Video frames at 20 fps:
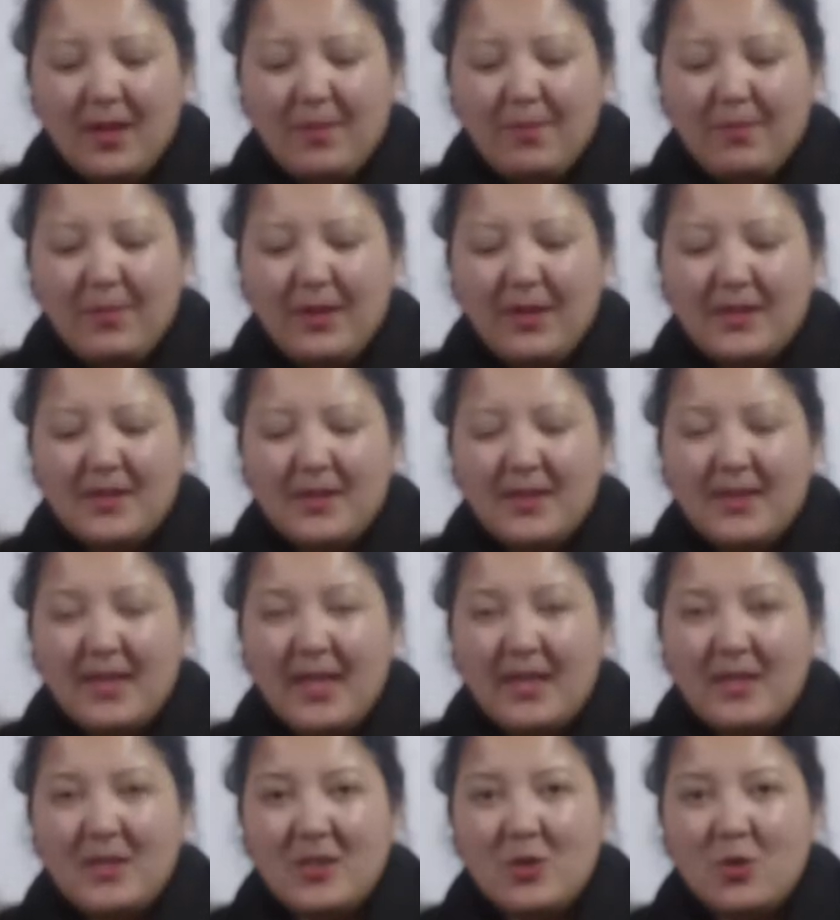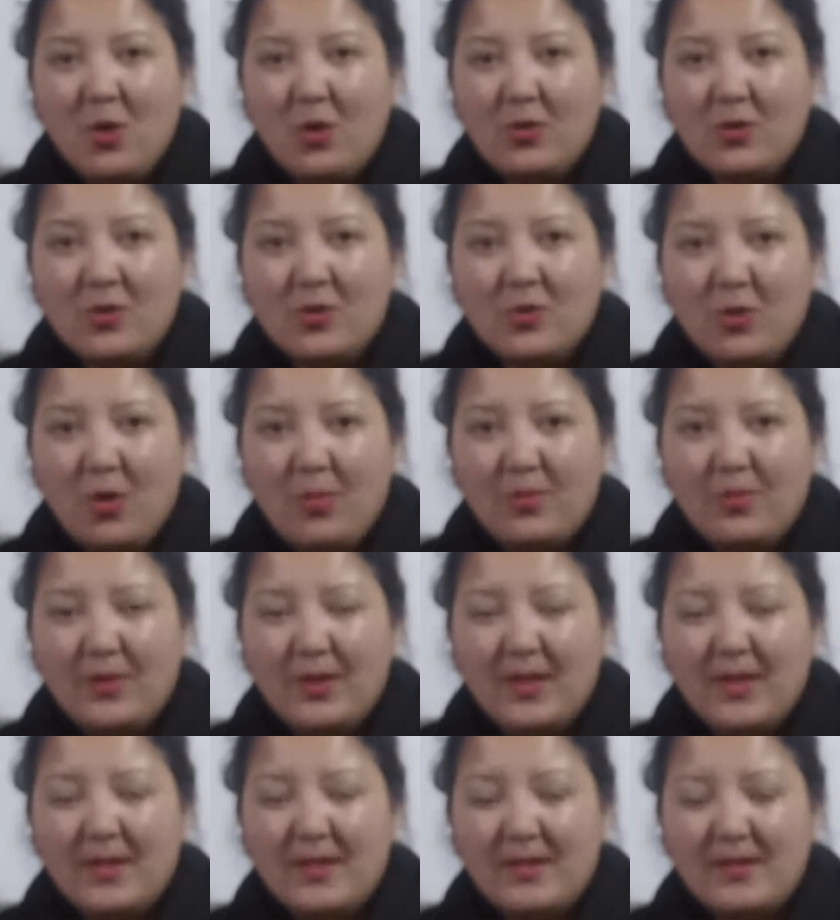But that did not stop
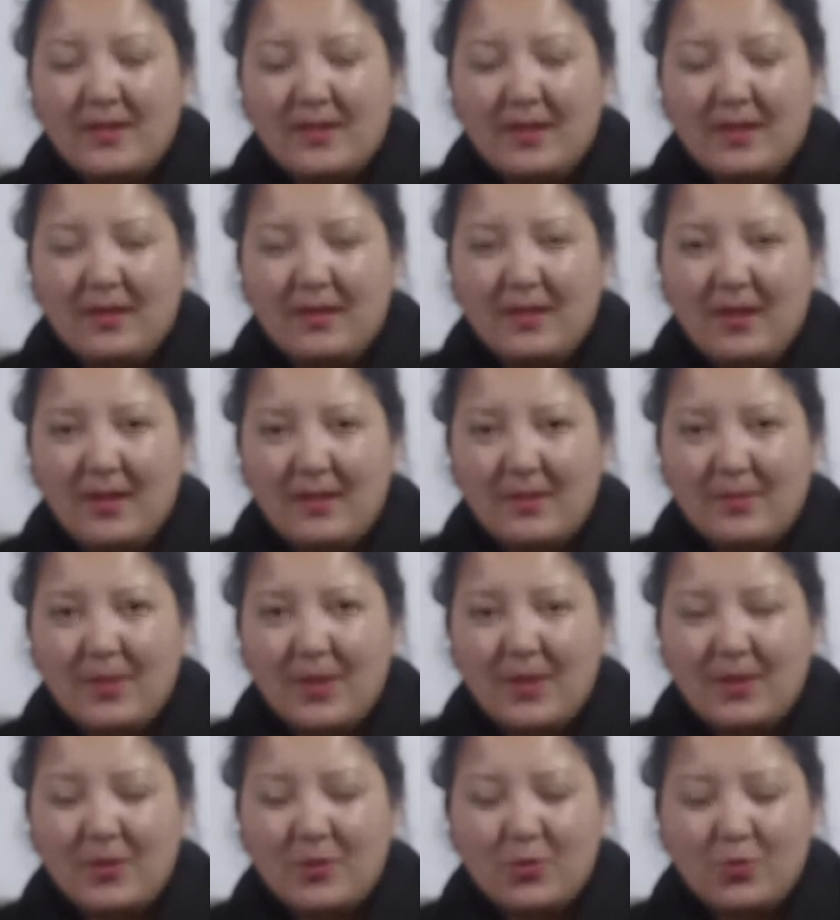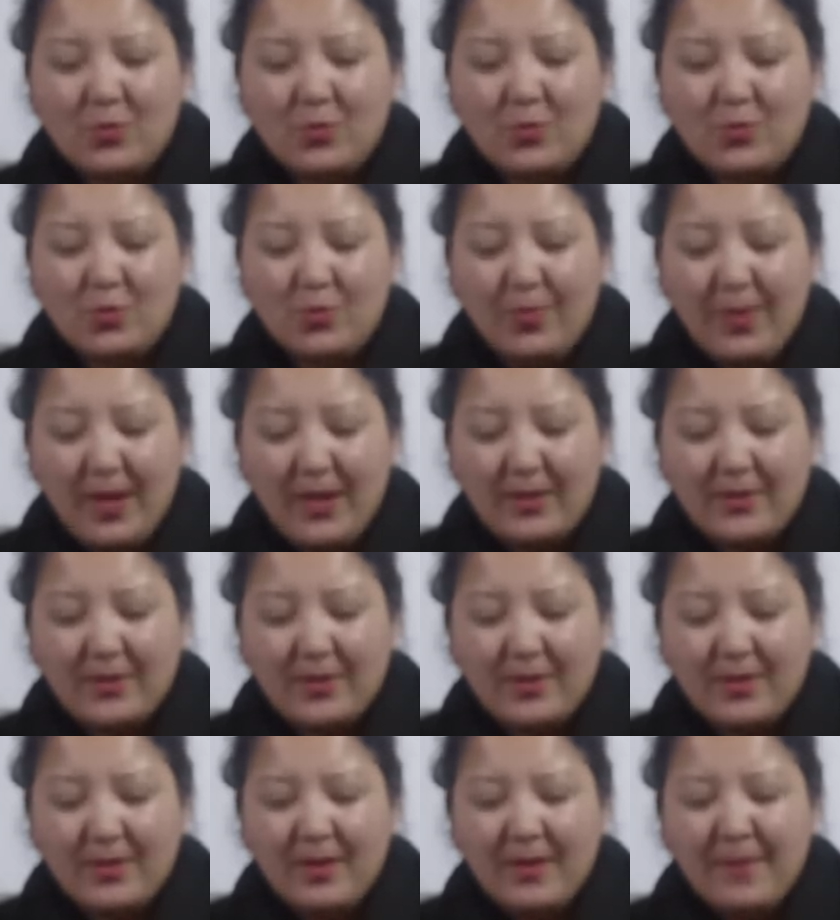these classmates to bet.
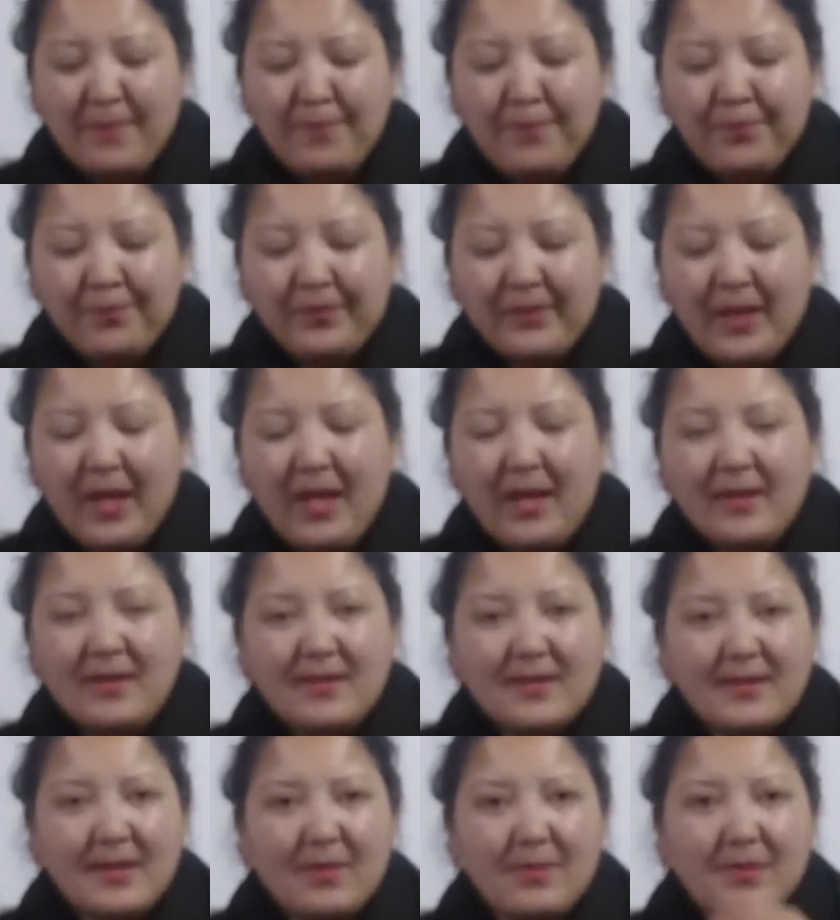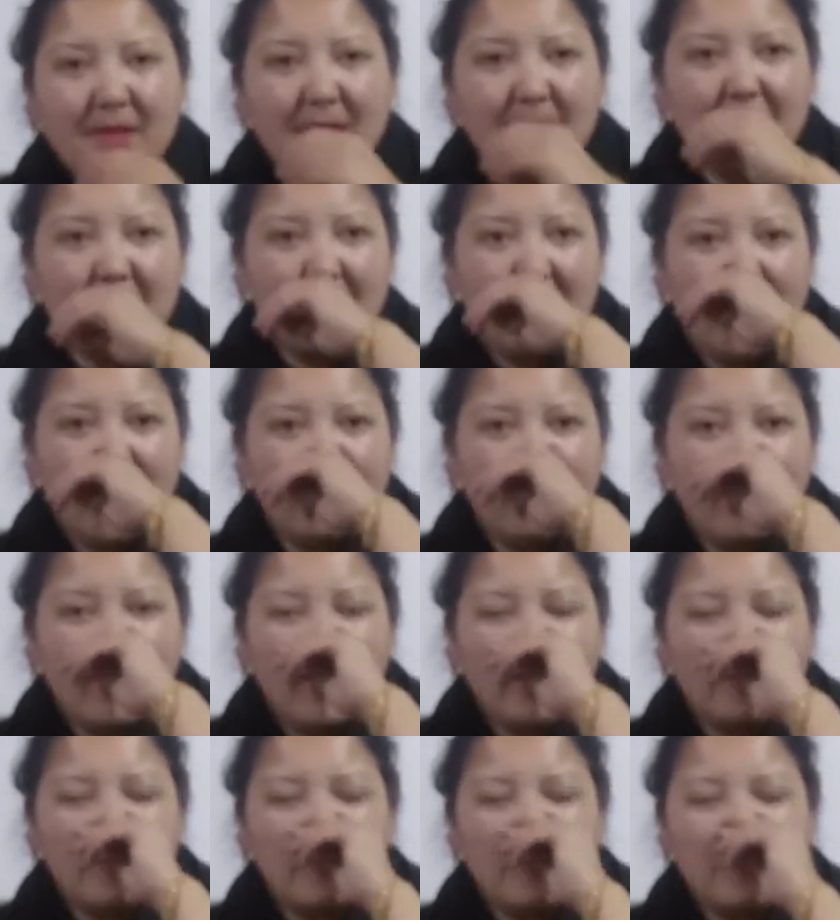And sometimes Anne
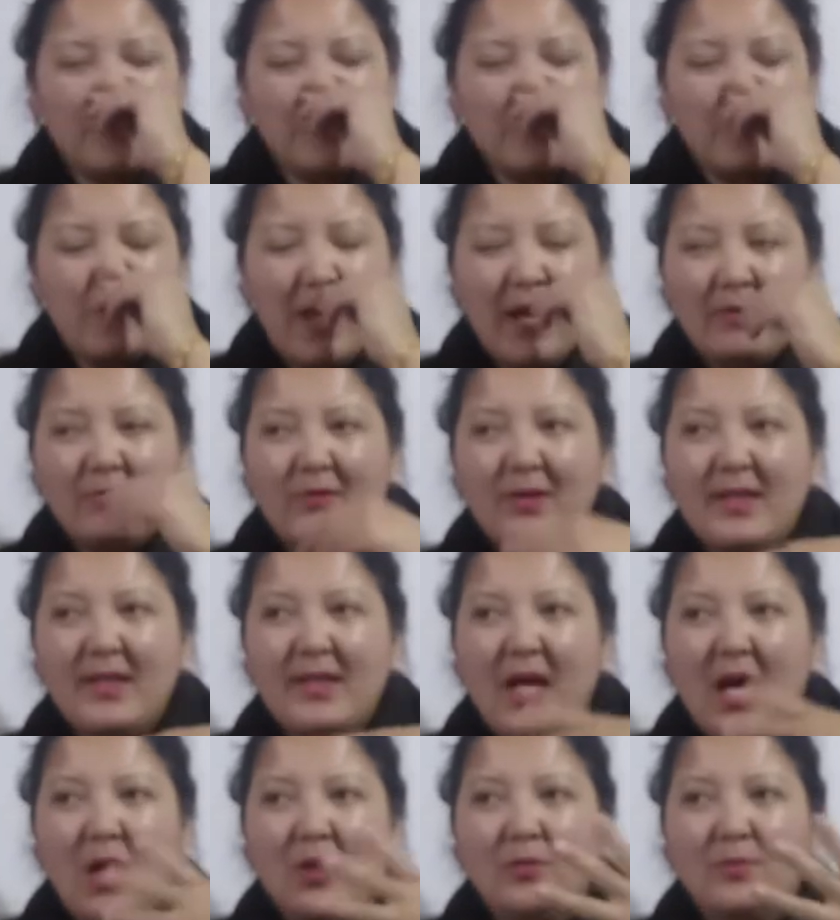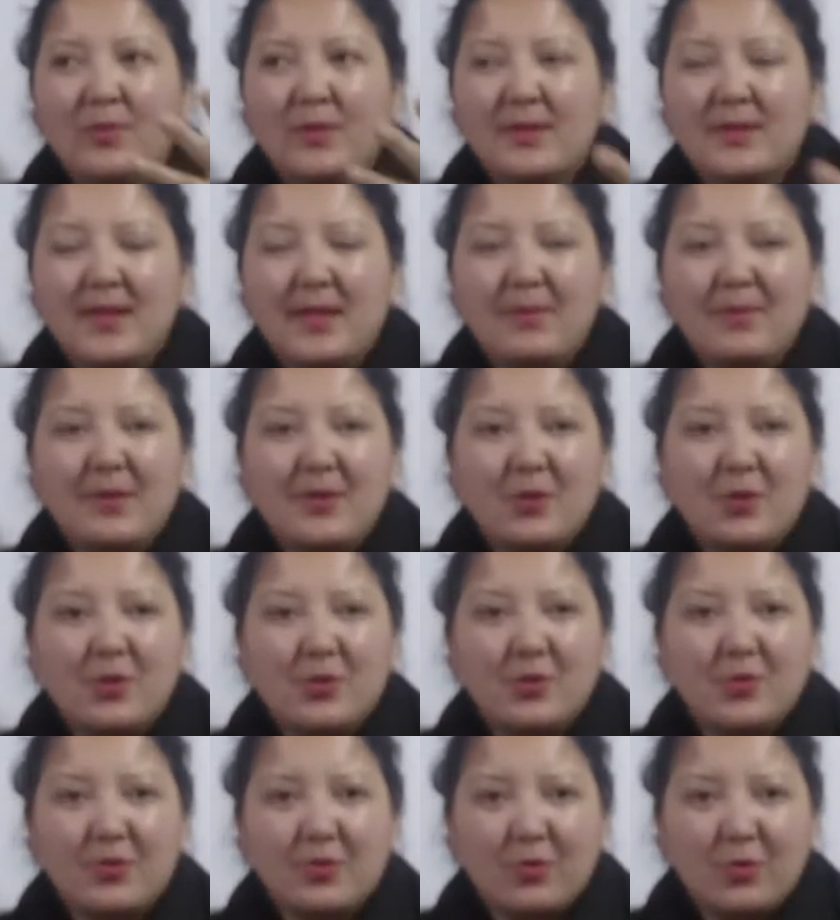Frank used to angrily outburst. That means she
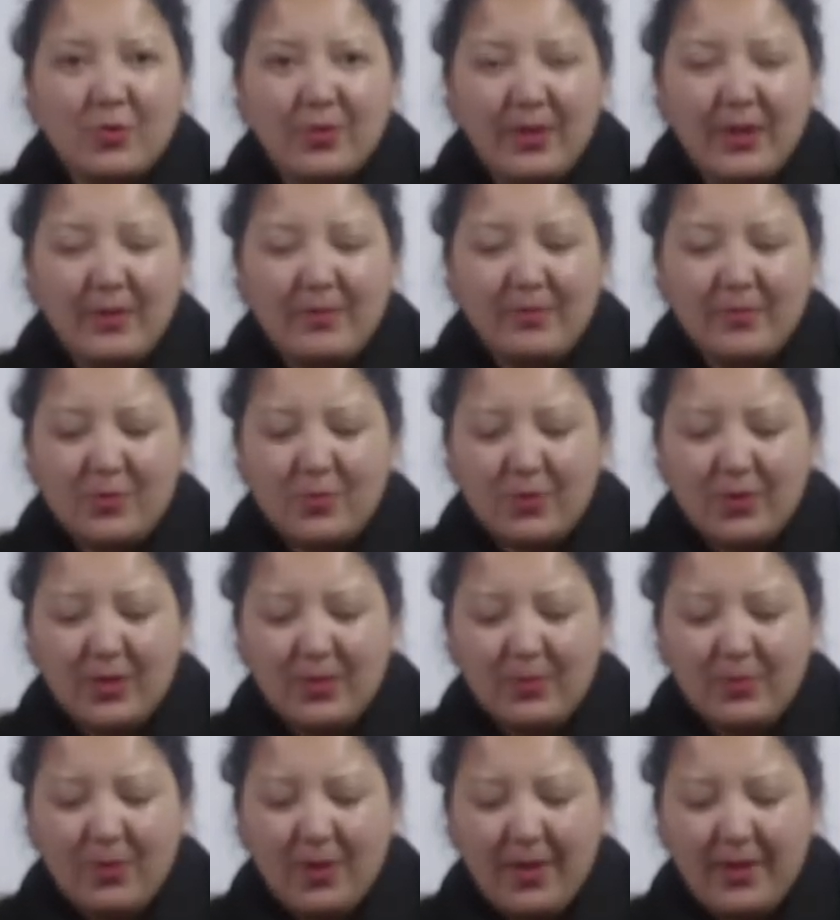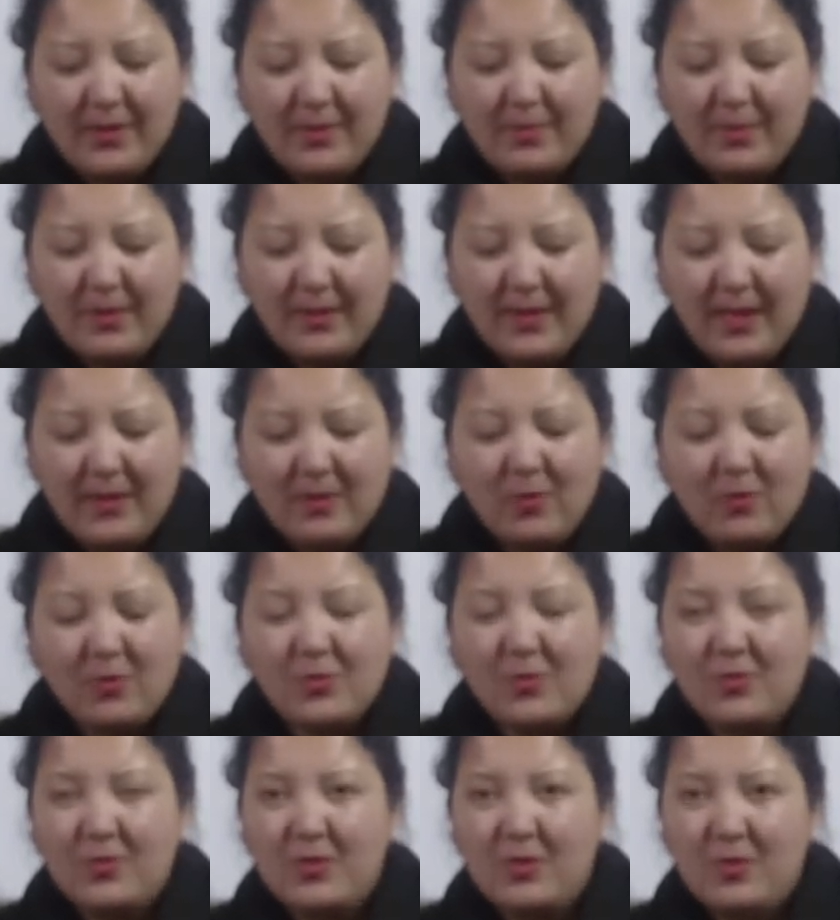used to scream to keep quiet, but that
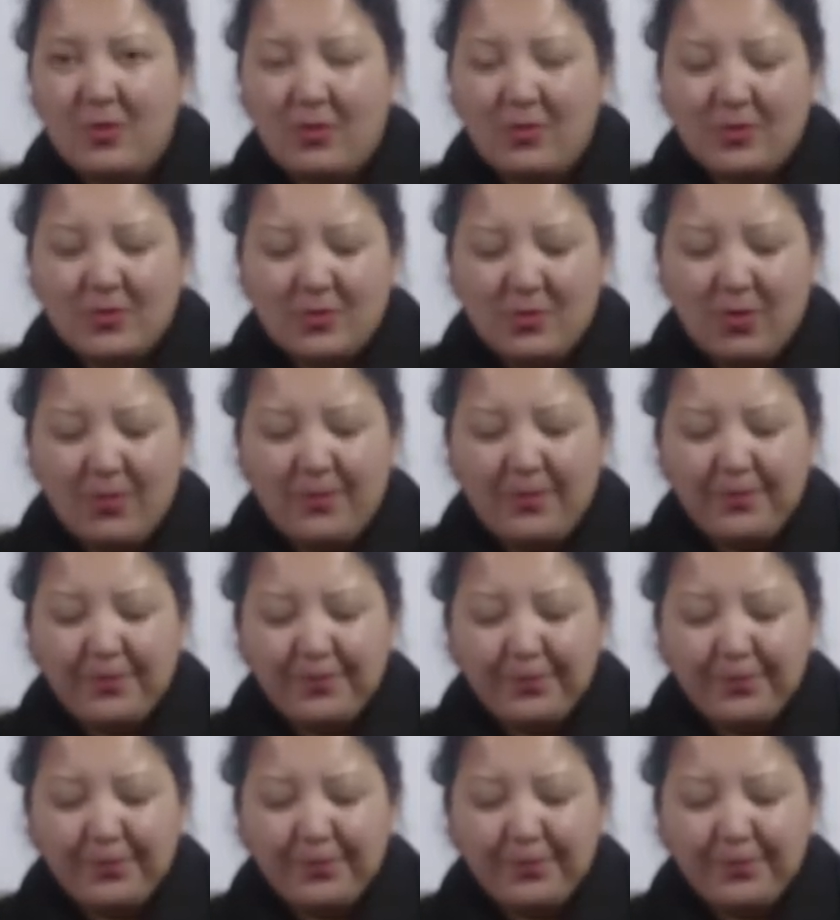also did not stop.